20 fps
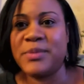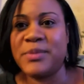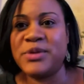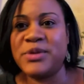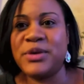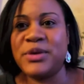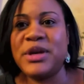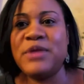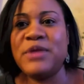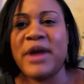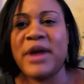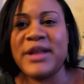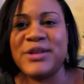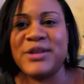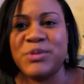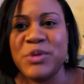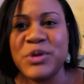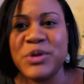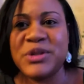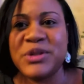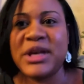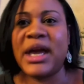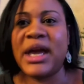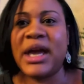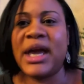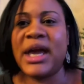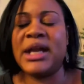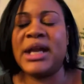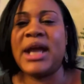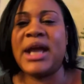so he writes music
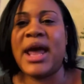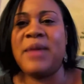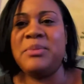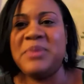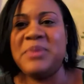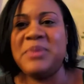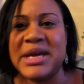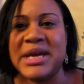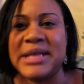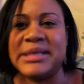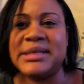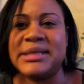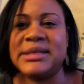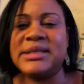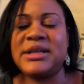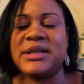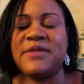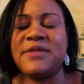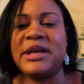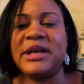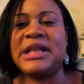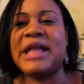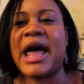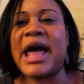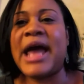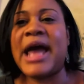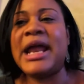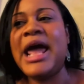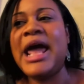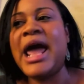and beats and stuff like
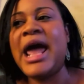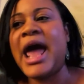that,